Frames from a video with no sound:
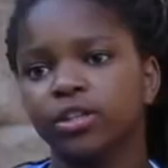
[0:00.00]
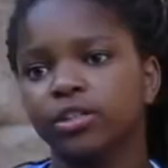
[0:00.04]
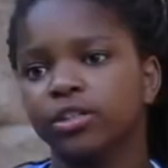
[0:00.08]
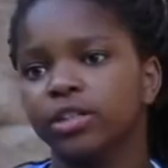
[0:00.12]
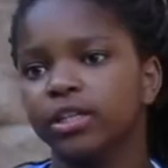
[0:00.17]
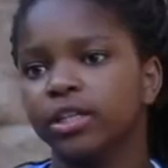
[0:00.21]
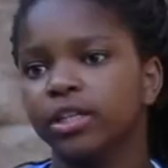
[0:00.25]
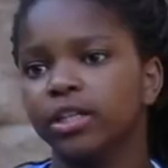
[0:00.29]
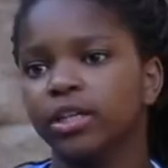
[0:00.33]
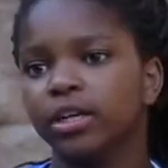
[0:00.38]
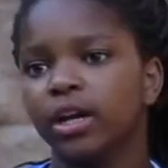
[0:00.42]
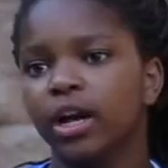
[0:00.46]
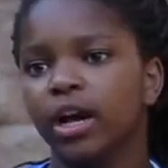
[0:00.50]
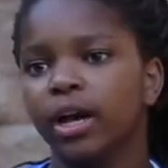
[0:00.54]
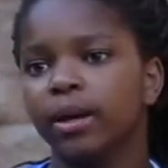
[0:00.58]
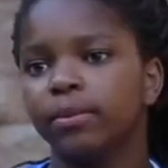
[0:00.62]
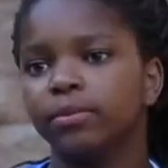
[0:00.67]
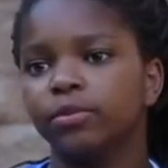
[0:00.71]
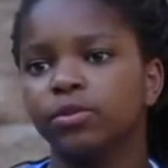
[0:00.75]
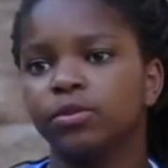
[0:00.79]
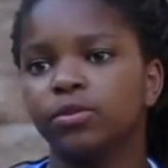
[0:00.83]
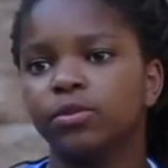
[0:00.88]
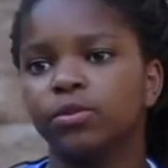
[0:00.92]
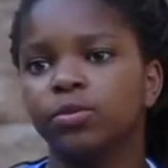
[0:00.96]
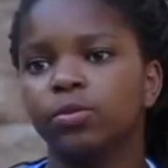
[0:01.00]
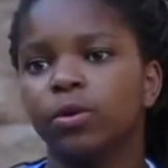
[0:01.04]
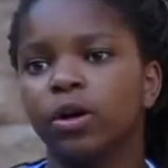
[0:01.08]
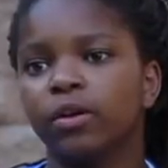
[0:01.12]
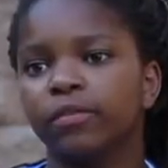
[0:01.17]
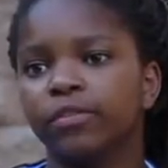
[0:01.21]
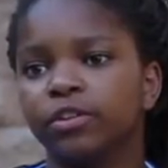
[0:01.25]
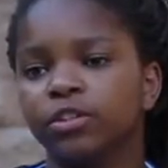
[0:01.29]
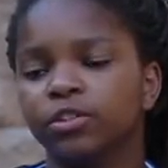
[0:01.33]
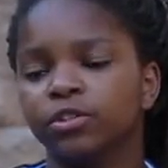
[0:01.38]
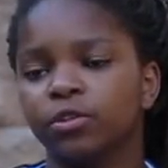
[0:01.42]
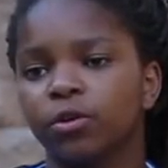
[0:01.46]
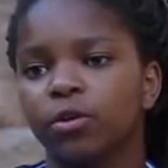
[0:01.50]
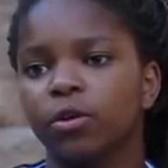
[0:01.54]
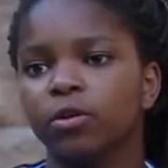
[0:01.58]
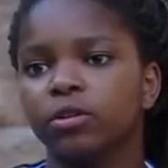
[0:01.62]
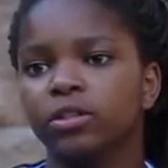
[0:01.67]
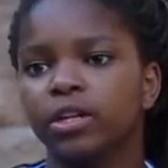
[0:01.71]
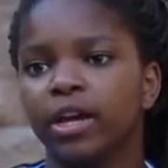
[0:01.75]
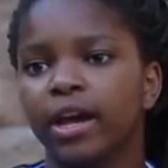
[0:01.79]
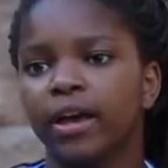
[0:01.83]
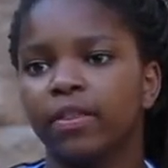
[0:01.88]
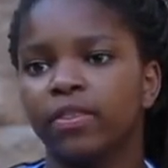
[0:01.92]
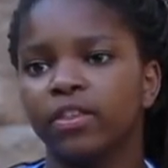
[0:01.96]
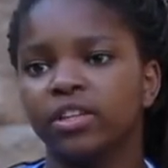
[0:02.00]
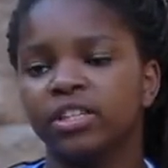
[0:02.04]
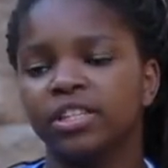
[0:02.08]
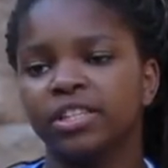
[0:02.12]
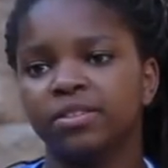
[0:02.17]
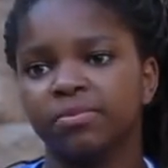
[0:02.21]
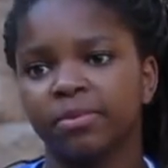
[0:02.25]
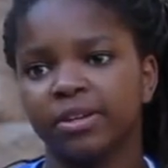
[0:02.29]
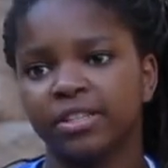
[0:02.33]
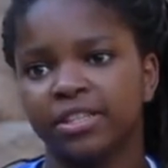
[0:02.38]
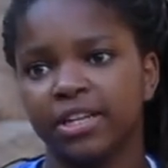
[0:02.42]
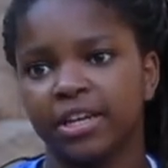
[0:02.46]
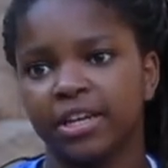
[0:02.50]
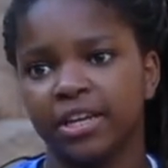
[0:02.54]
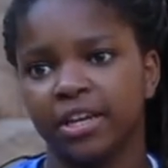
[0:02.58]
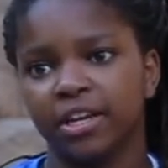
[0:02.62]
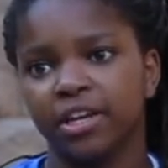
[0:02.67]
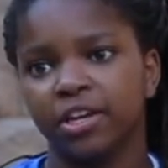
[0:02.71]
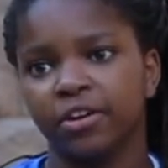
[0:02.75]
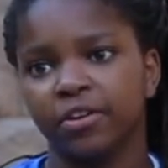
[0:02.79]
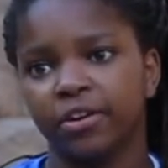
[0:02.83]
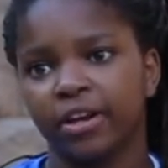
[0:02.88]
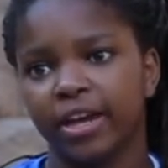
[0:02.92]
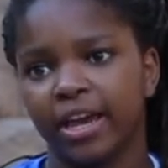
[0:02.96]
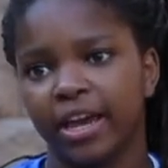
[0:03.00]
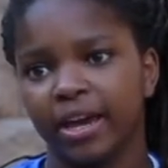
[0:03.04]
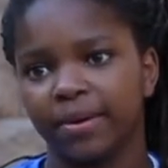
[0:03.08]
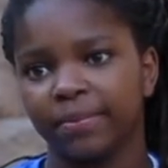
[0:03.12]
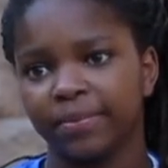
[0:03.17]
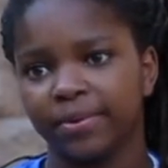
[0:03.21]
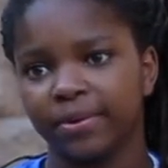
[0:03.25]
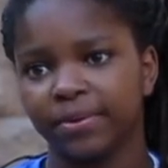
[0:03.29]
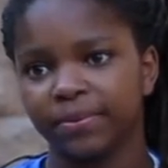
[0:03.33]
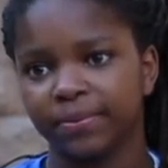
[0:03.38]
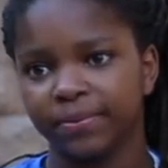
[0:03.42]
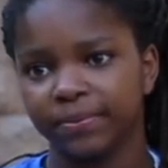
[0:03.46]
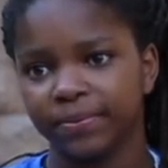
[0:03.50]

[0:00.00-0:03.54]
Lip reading: Chelsea, I'm 12 years old, and this is my second year at camp.